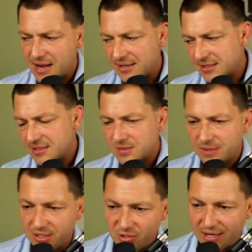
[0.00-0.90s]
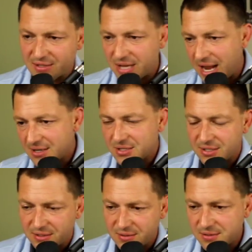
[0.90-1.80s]
I did this many
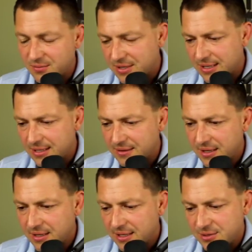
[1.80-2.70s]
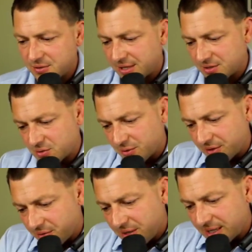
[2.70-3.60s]
transactions when in 2023,